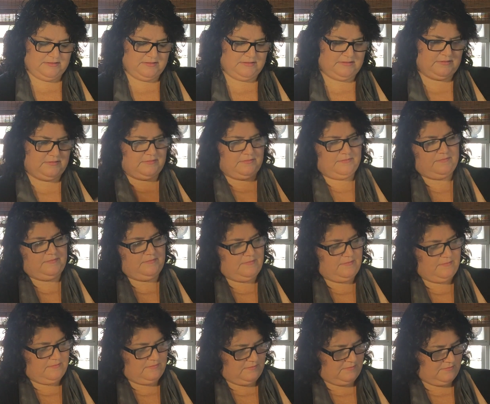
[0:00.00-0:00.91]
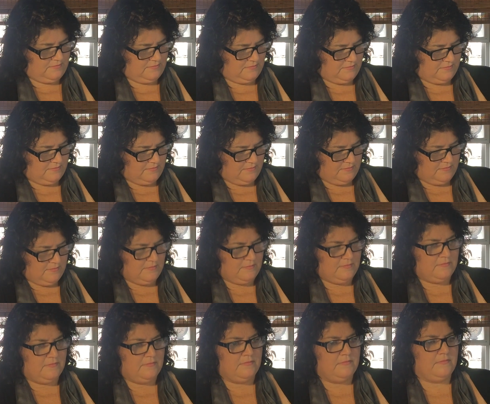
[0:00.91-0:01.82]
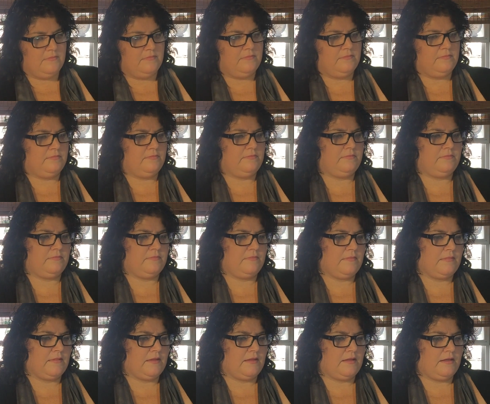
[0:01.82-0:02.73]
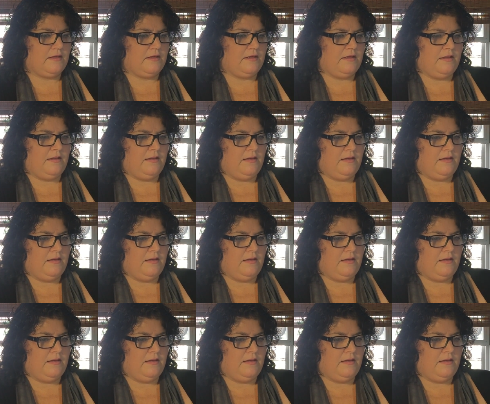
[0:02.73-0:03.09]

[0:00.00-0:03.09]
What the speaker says: (no one is talking)